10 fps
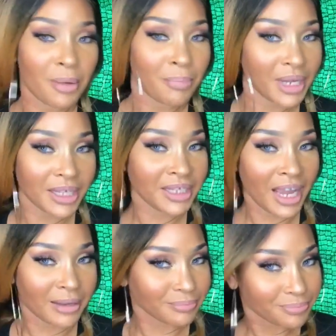But,
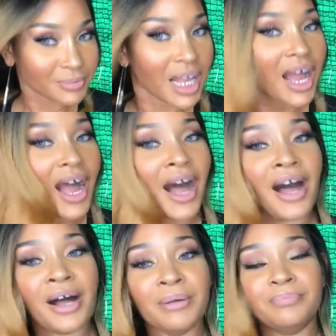yeah,
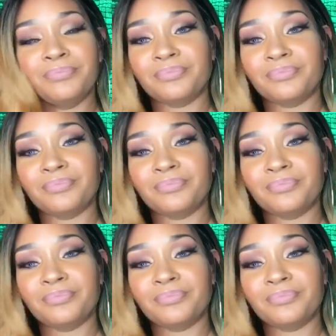I